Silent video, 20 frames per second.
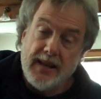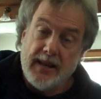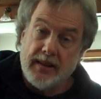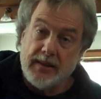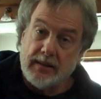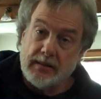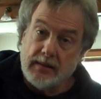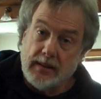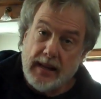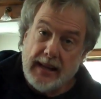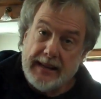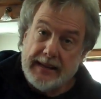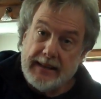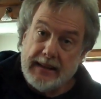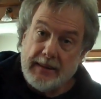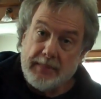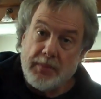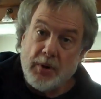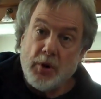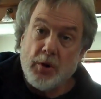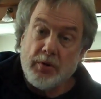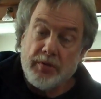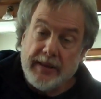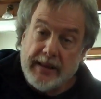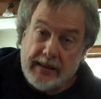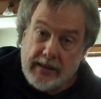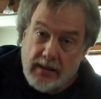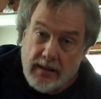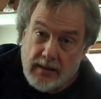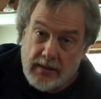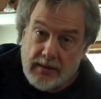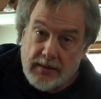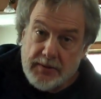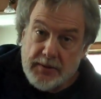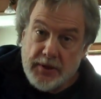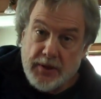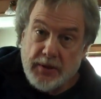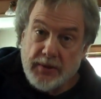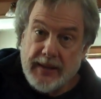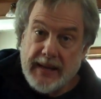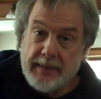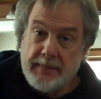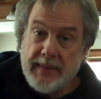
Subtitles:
their lineup, Ovingol, so they